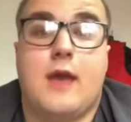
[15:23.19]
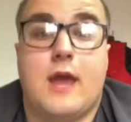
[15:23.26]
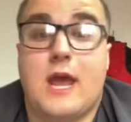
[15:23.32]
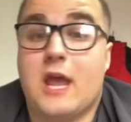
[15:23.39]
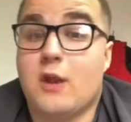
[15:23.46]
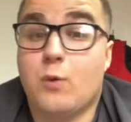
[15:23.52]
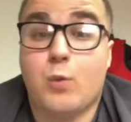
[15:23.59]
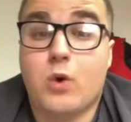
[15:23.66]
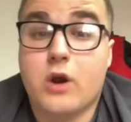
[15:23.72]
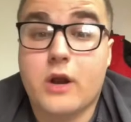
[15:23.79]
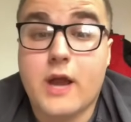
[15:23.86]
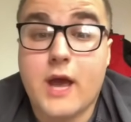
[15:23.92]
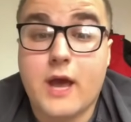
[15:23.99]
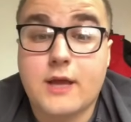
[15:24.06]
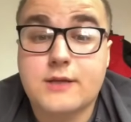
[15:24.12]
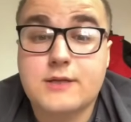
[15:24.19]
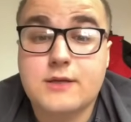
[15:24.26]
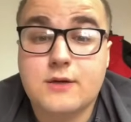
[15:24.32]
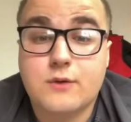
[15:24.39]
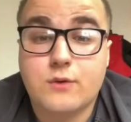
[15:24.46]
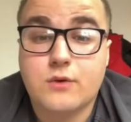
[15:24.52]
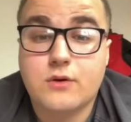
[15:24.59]
and we're not.
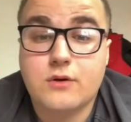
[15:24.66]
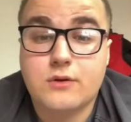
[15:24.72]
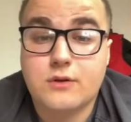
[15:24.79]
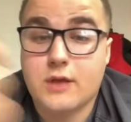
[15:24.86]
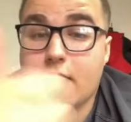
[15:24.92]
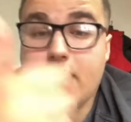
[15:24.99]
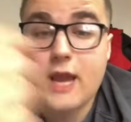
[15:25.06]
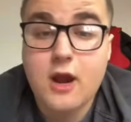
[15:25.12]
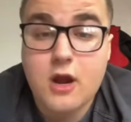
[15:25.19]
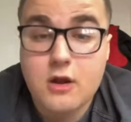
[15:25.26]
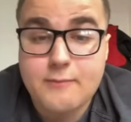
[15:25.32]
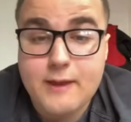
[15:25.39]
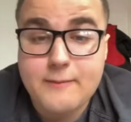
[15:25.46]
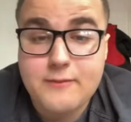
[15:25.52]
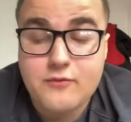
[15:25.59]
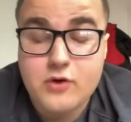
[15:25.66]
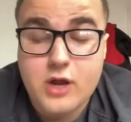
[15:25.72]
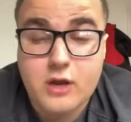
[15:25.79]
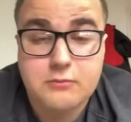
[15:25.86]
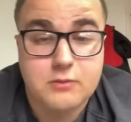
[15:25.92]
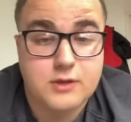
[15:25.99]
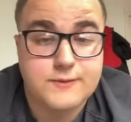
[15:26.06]
They carry a baby for
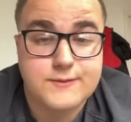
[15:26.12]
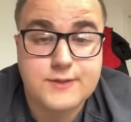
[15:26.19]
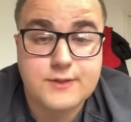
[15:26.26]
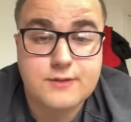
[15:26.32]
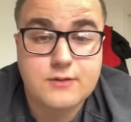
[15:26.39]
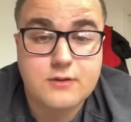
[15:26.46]
9 months.